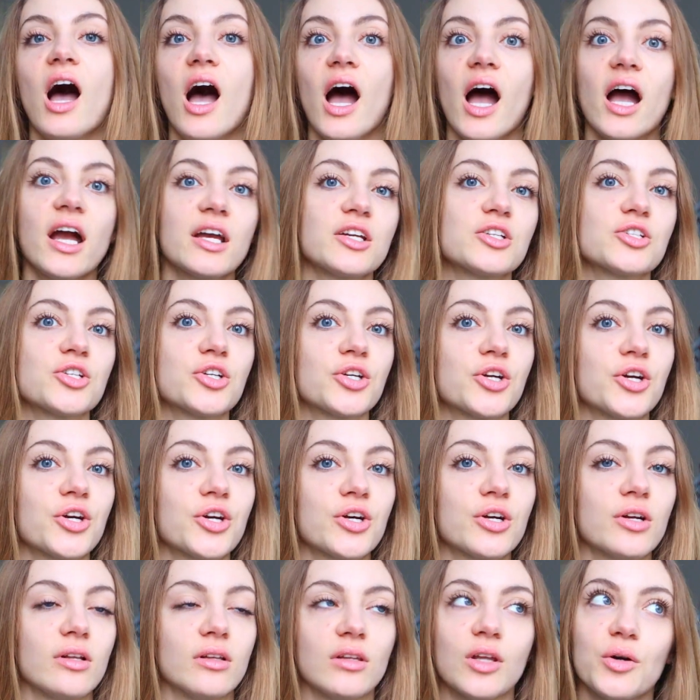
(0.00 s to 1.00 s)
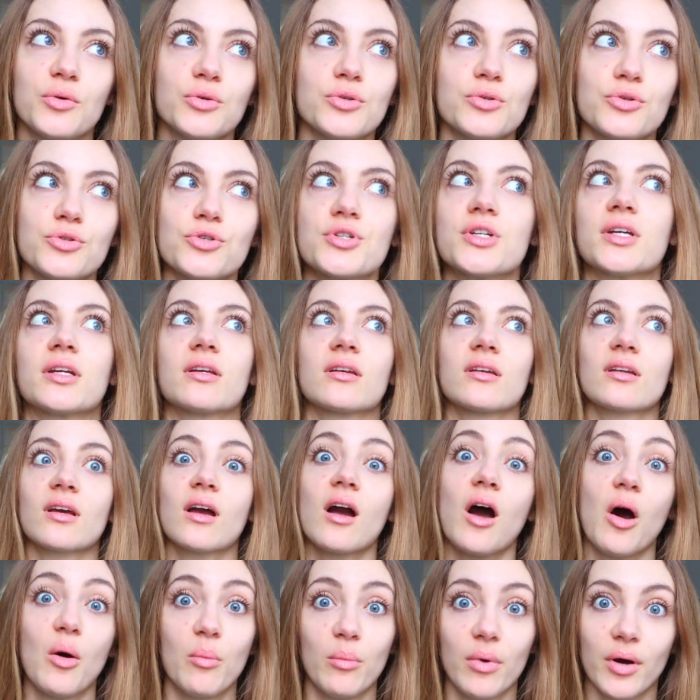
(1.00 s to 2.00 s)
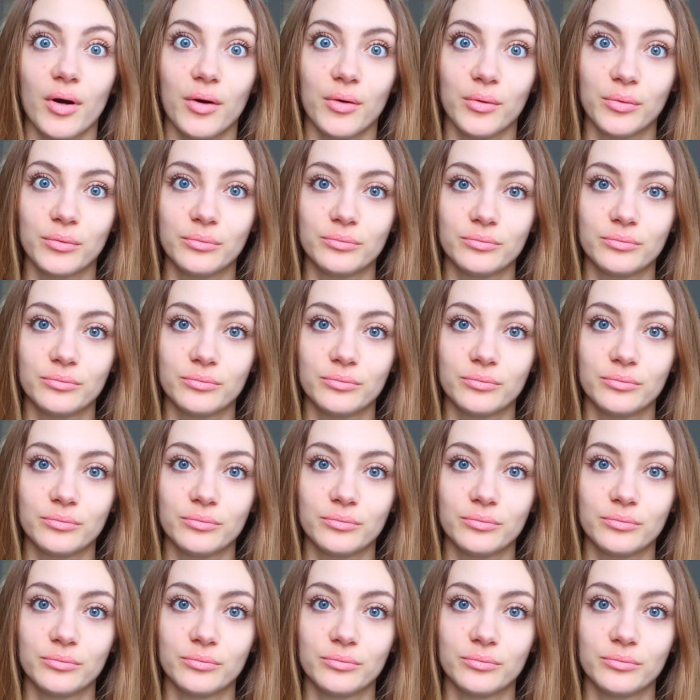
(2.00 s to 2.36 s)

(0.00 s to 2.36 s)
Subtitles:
high sugar, low nutrient combo.